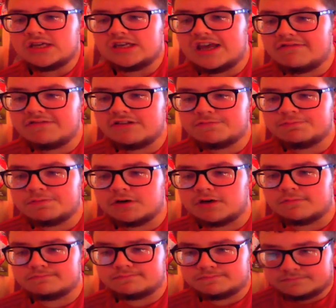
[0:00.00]
David's
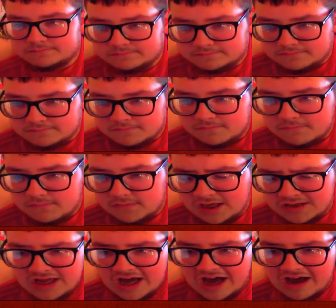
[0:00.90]
put,
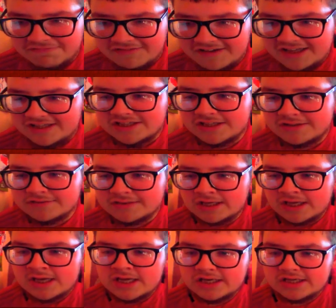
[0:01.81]
I think
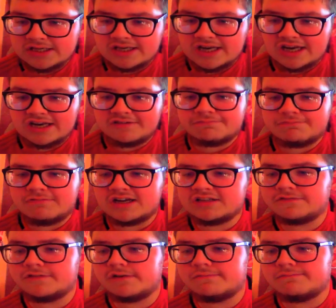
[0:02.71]
that if
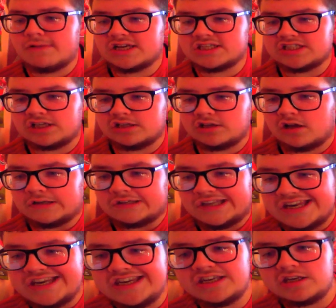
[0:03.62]
Rashford, Martial
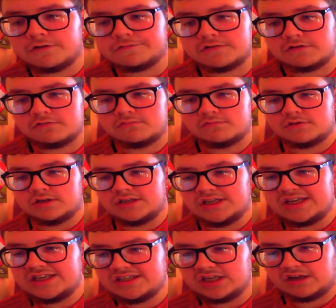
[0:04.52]
or
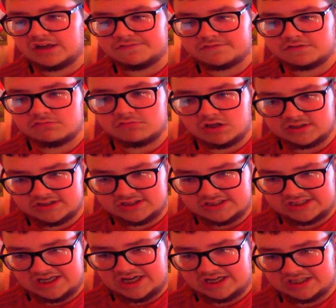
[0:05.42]
Lindelof do
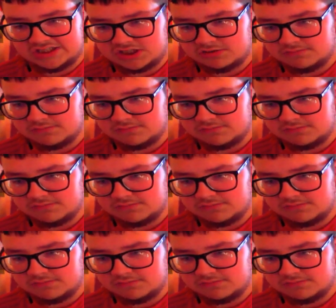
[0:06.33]
not start,